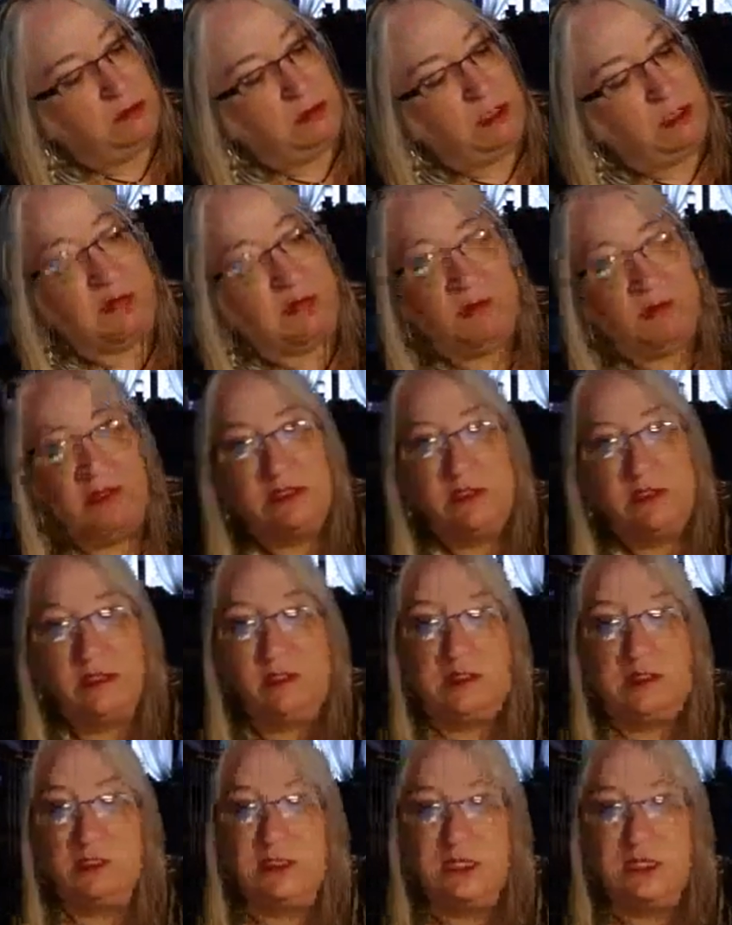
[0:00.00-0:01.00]
Yeah, I missed a
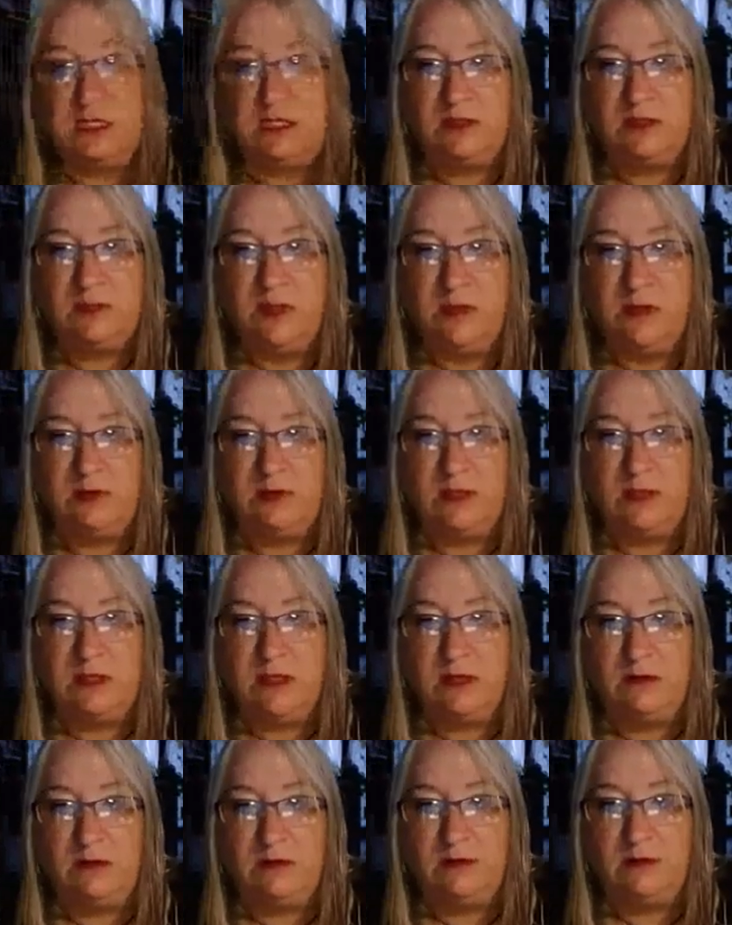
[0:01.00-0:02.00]
little teeny spot right
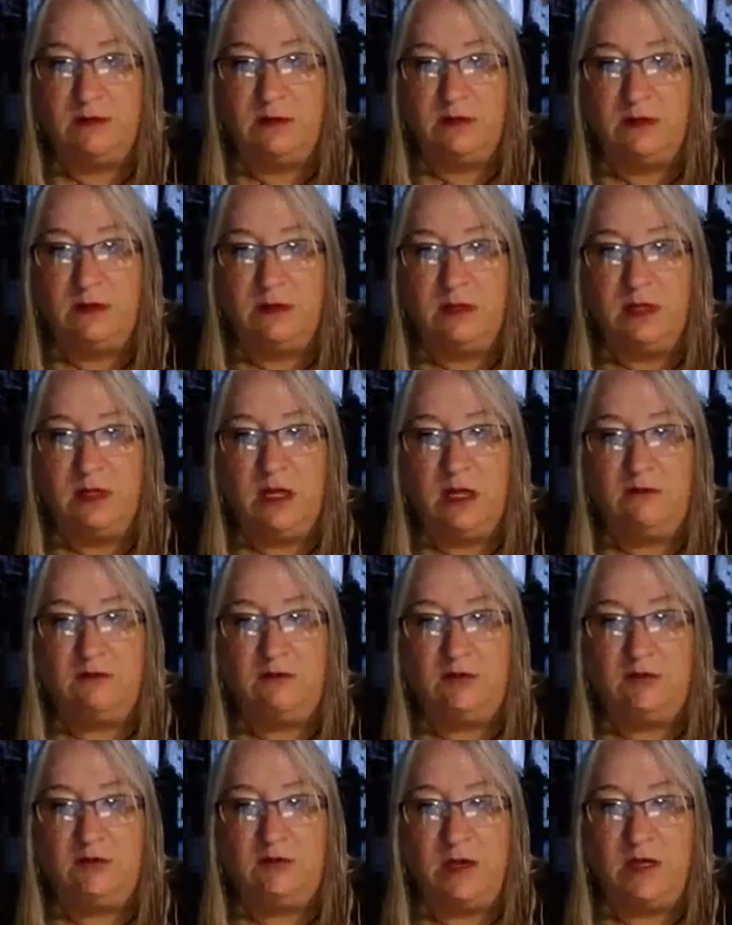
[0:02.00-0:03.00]
there.
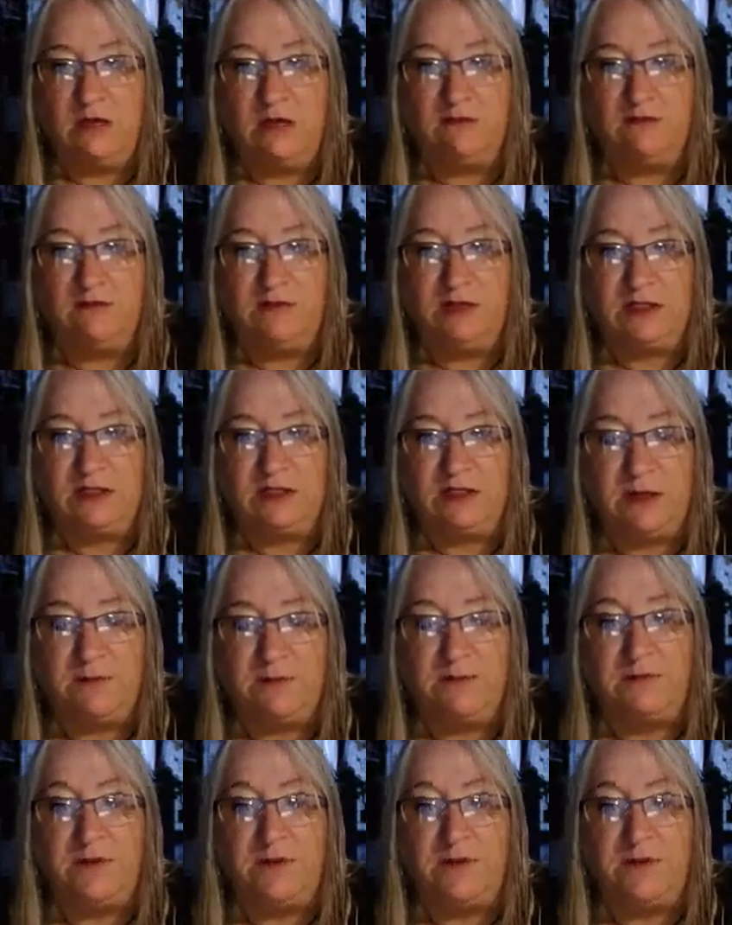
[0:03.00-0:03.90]
So go back and fix that.